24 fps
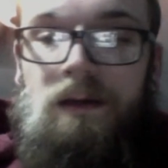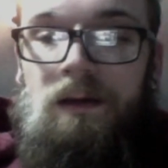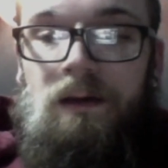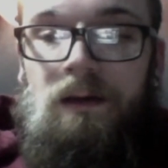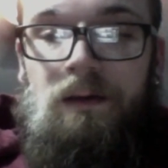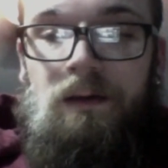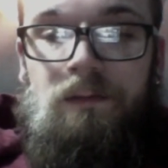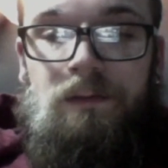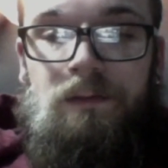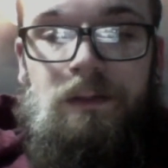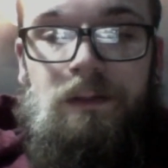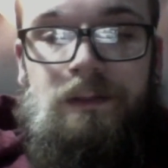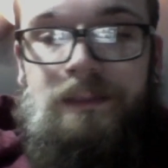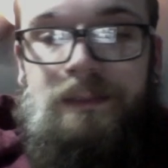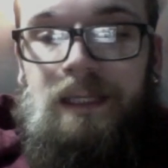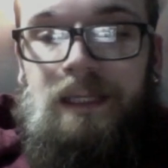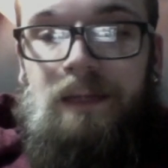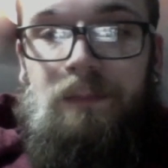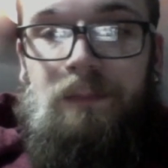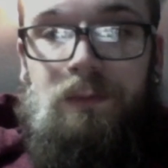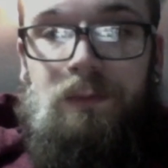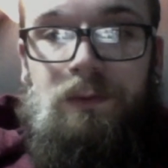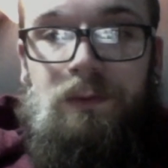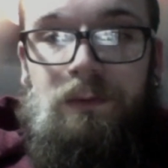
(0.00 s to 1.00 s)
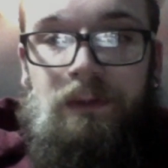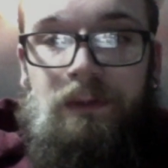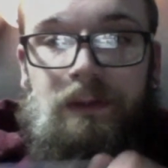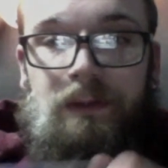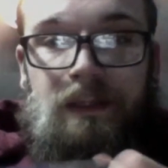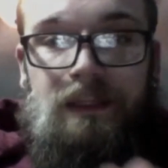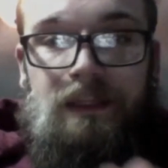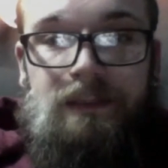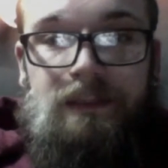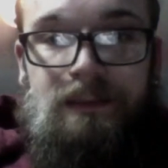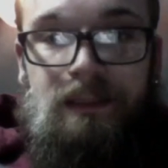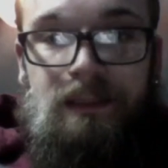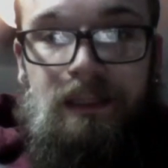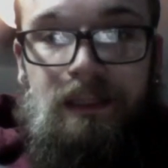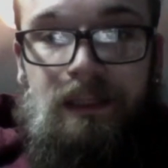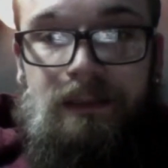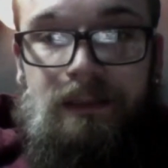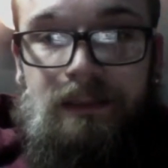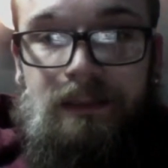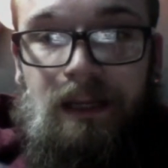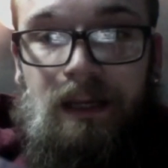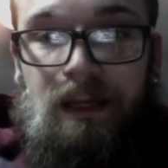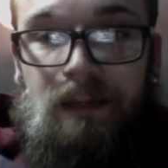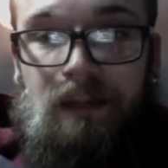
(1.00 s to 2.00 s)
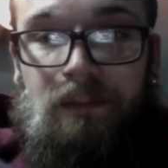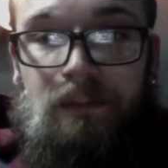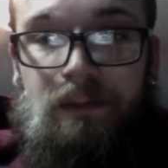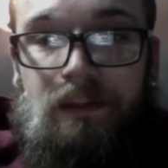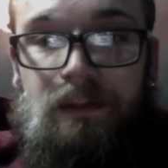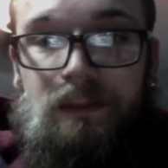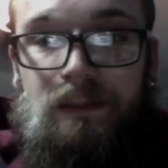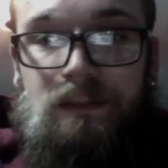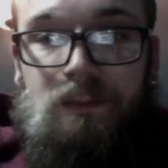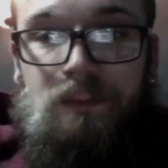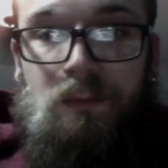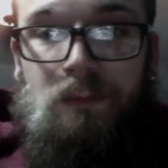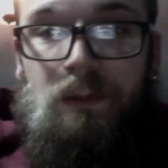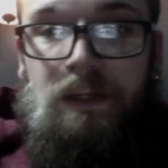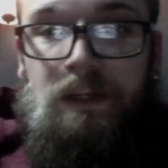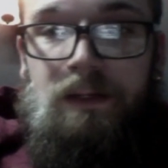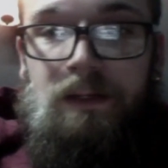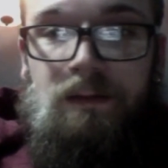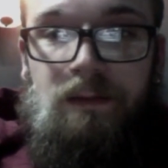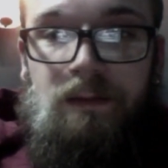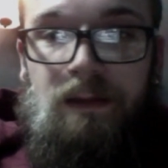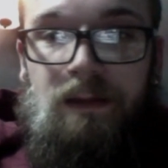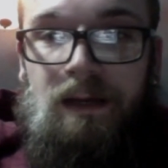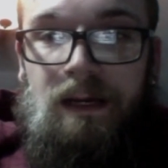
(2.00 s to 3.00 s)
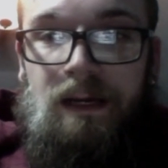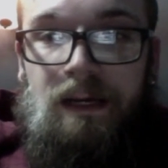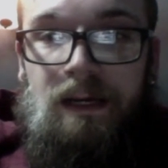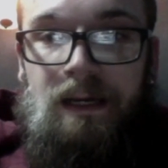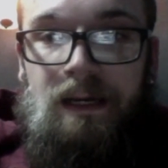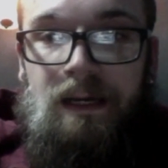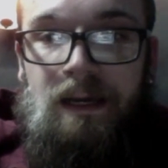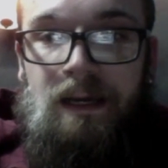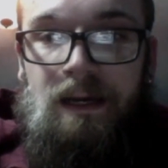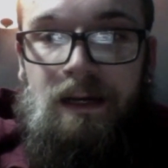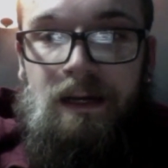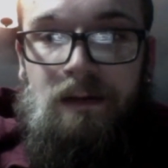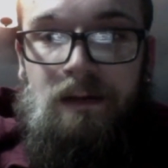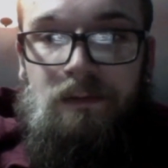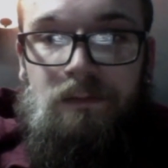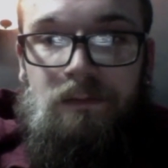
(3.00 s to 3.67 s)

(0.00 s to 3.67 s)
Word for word: For example, this is an amethyst pointer that I have.